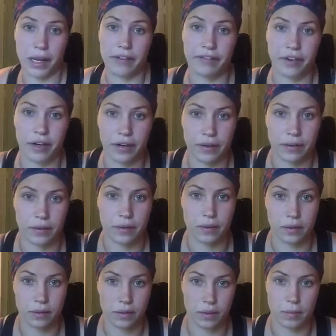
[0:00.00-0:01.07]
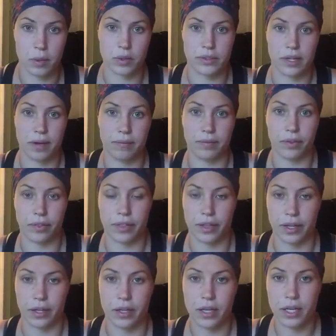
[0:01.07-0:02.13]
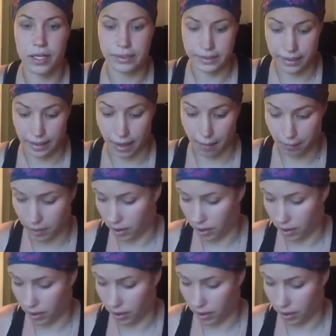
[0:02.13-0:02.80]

by far the most helpful thing to get